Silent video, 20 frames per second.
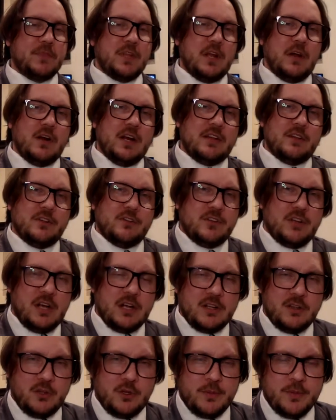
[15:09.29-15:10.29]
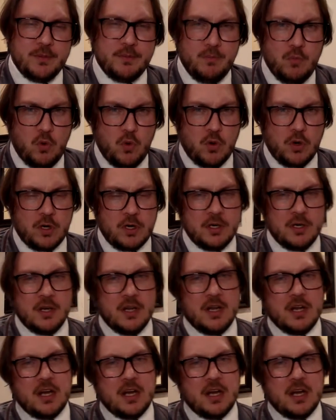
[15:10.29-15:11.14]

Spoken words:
All right, let's talk a little bit more